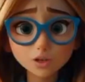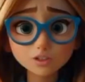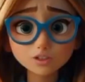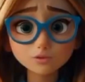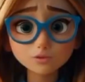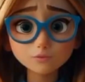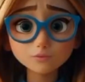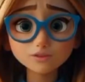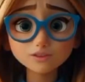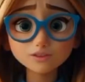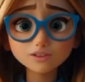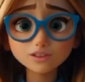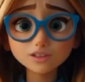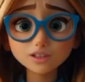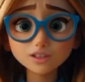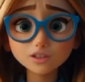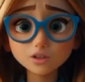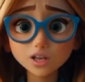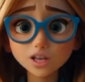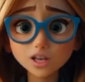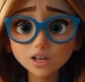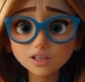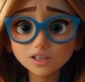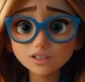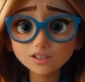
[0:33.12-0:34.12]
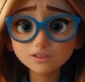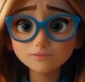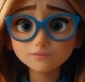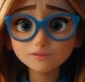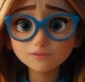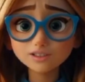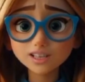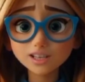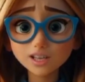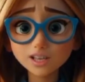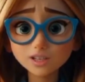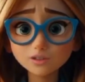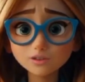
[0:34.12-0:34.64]
waiting outside.
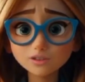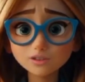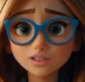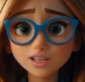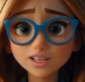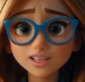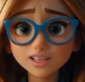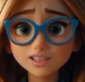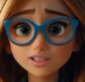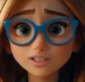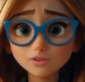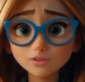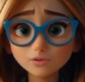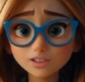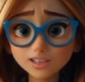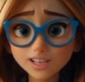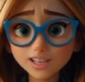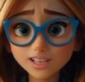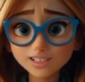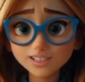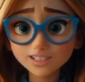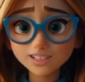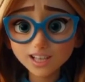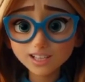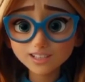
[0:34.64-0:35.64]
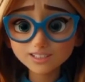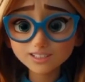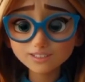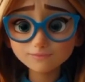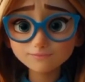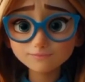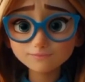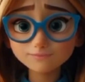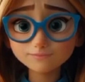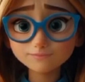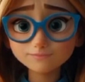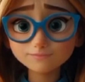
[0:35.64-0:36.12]
After a few minutes,